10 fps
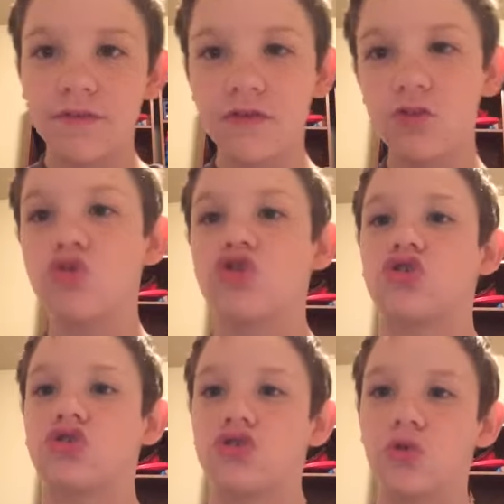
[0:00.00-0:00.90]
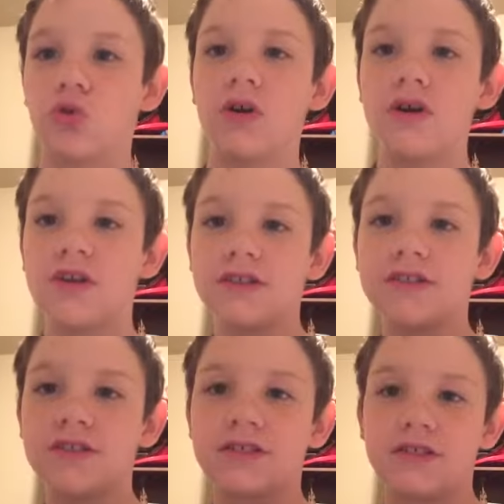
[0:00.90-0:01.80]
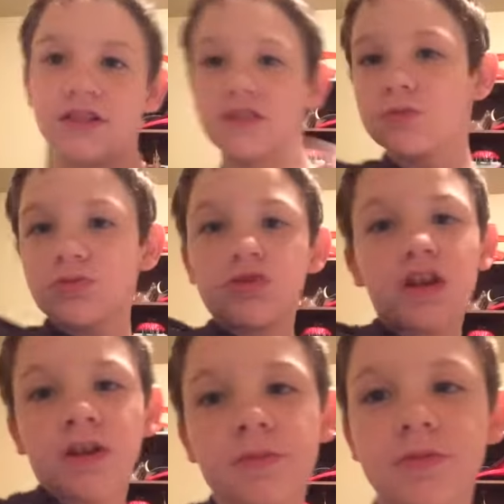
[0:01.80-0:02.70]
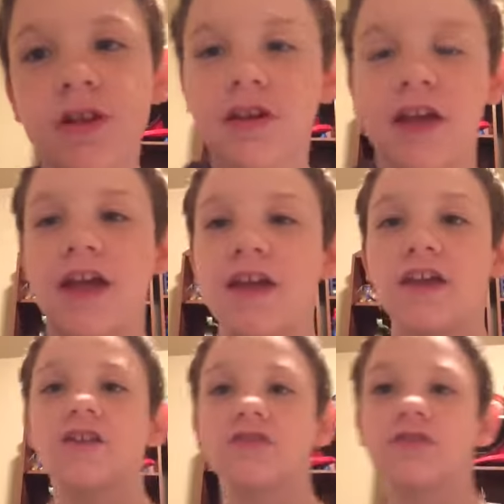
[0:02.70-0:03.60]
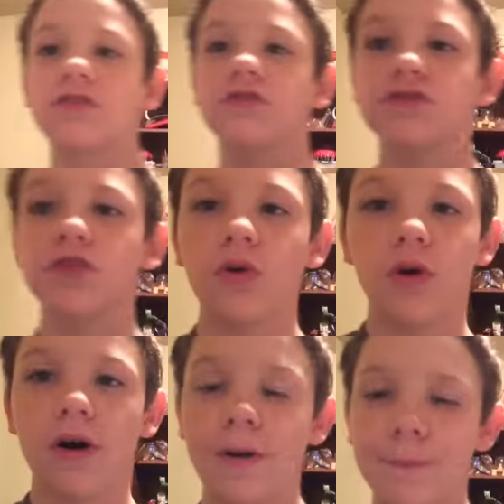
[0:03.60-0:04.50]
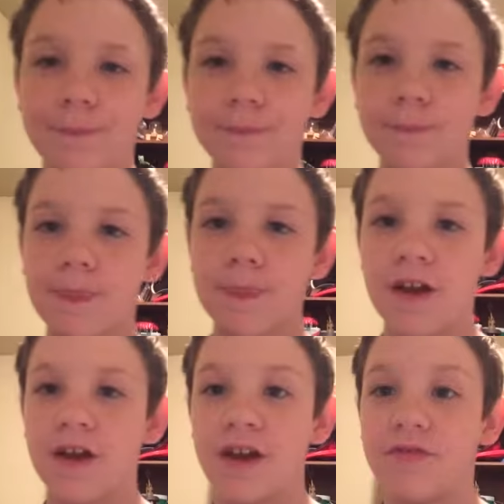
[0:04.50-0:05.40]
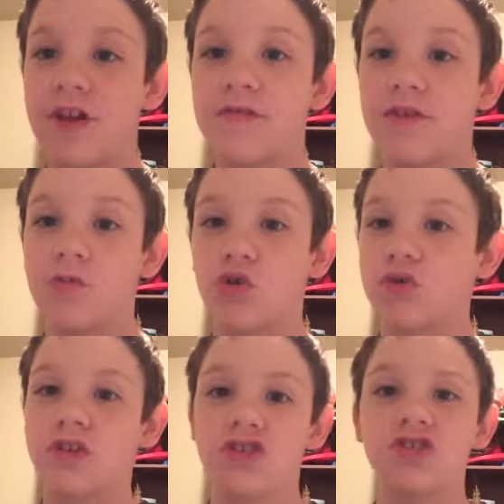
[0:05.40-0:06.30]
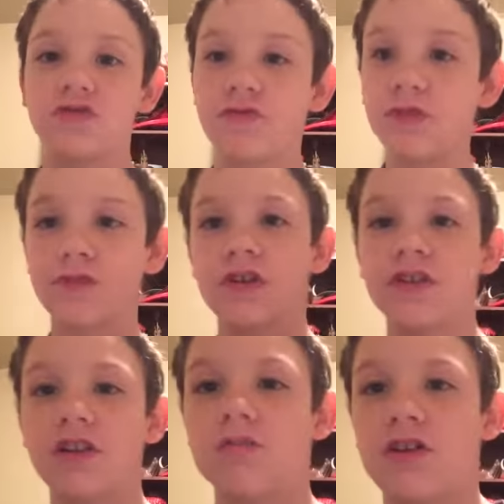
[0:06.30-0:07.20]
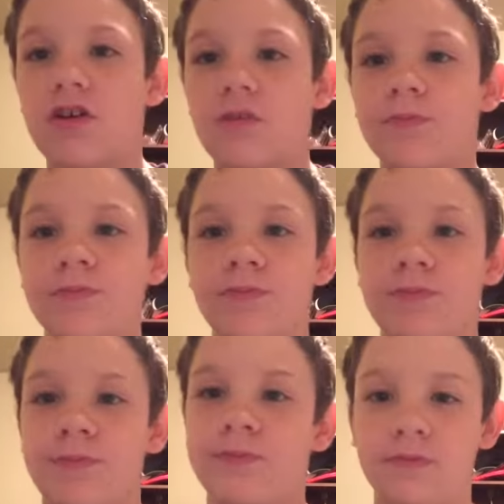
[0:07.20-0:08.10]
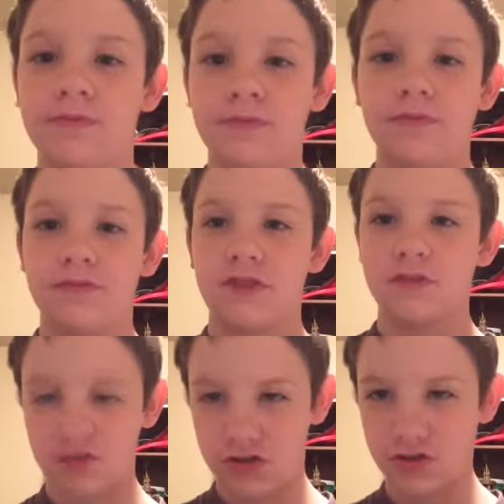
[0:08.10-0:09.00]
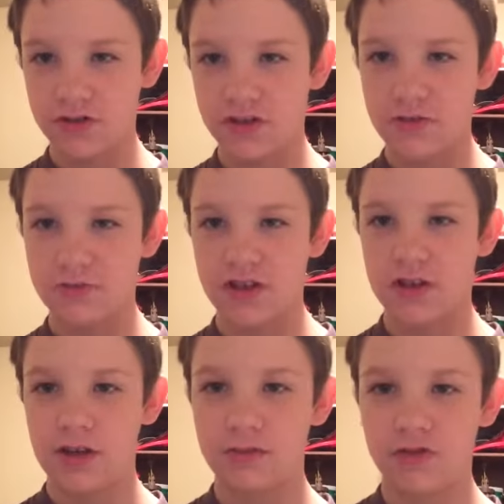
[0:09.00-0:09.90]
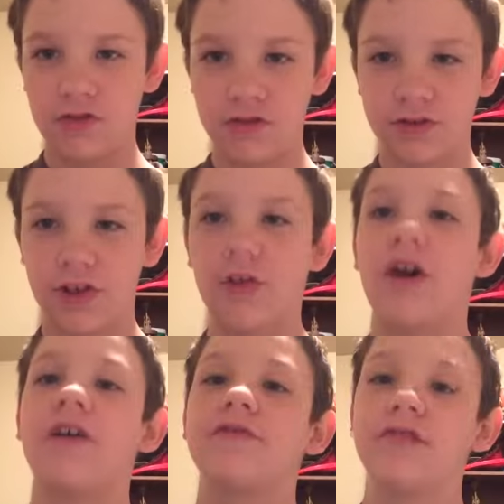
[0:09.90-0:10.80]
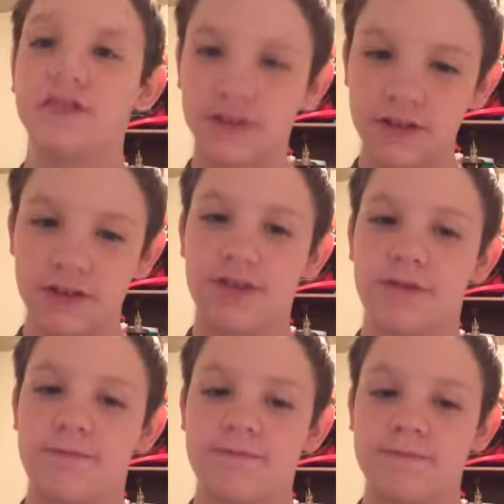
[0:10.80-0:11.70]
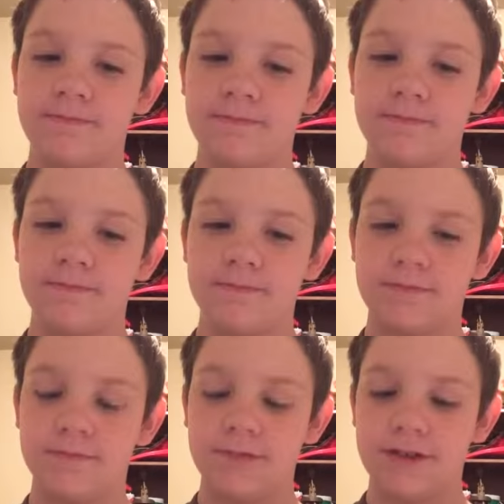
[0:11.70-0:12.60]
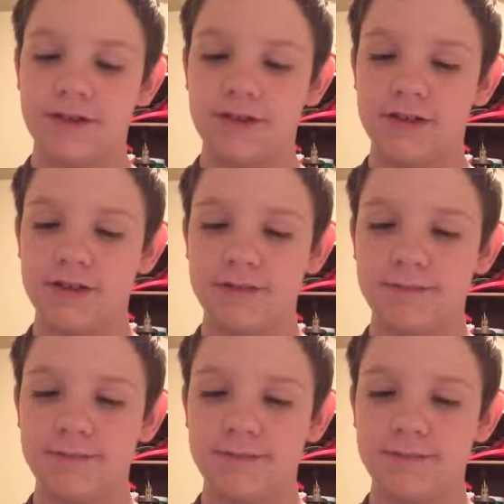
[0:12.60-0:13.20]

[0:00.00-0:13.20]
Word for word: future, so stay subscribed. And also, um, if you have any more questions, feel free to let me know. Just make sure they're not mean comments, or else I'll have to delete them. Yeah.